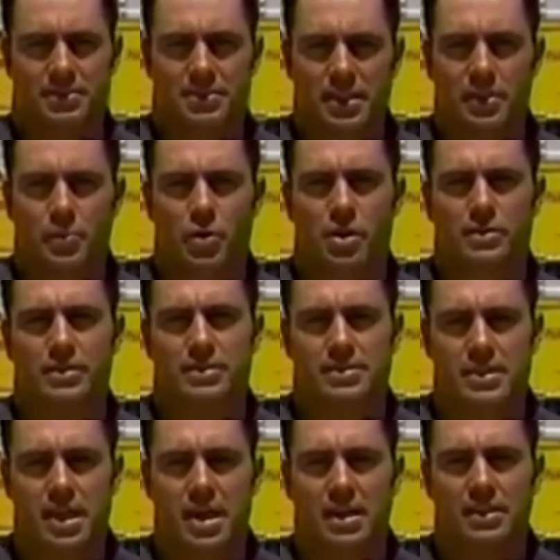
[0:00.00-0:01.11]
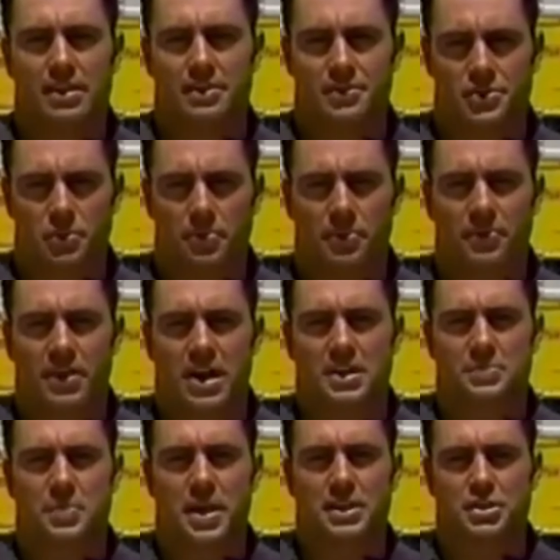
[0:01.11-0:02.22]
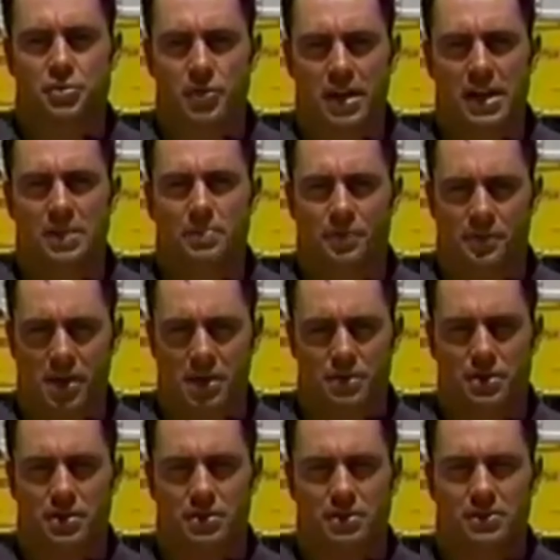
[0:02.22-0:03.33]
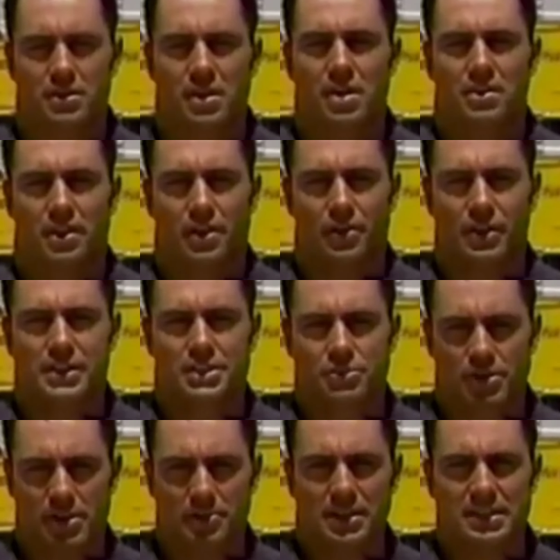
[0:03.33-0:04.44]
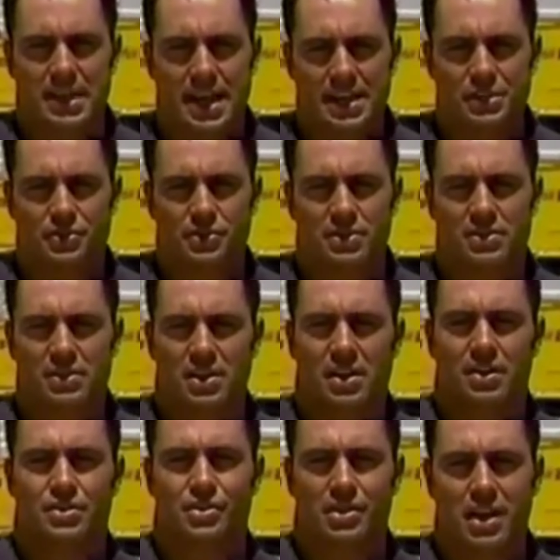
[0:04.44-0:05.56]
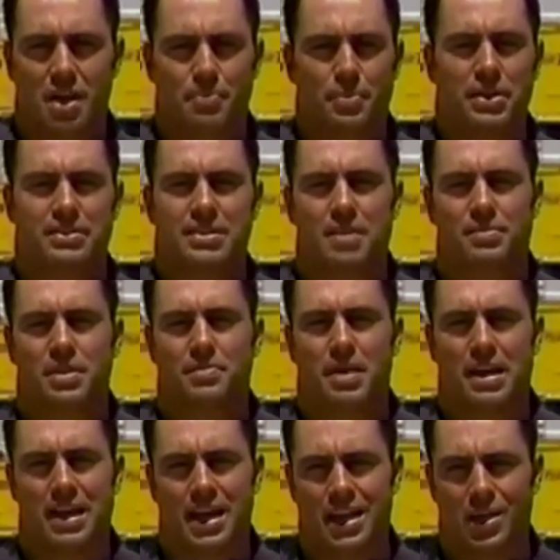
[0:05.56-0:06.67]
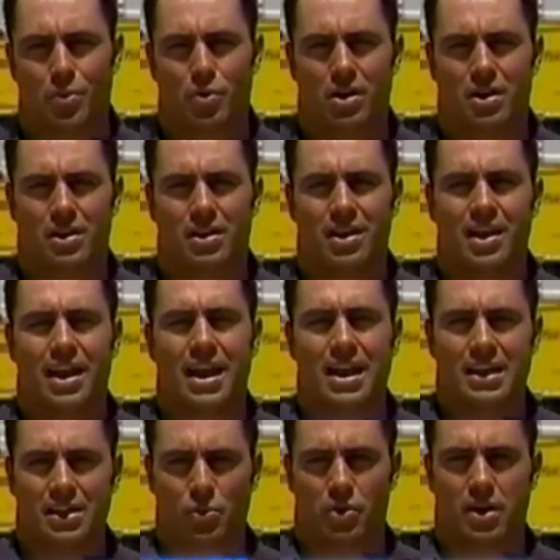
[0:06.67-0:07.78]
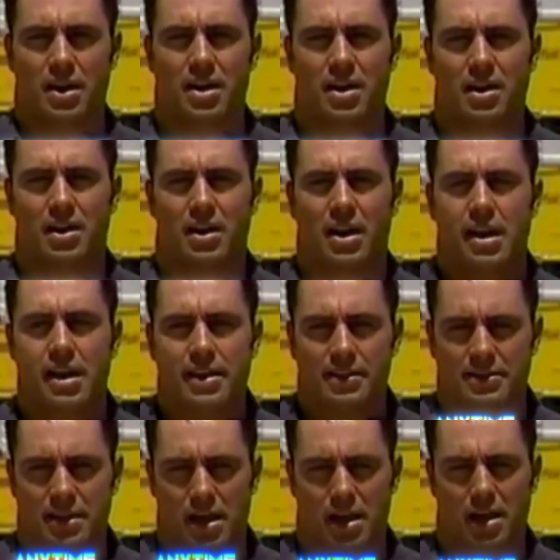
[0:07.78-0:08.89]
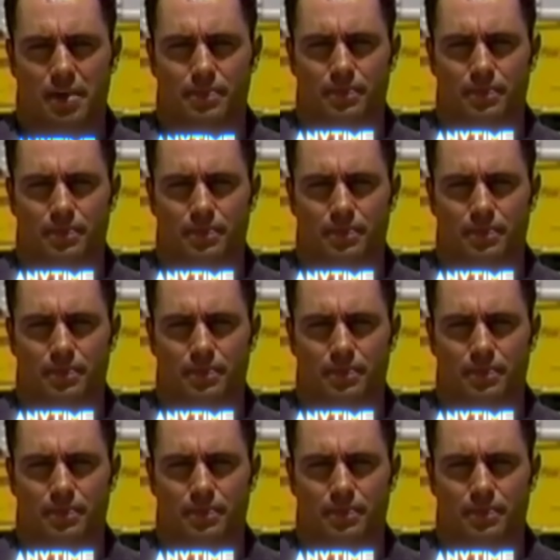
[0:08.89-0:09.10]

see were all designed and supervised by trained professionals. They are extremely dangerous and should not be attempted by anyone, anywhere, anytime.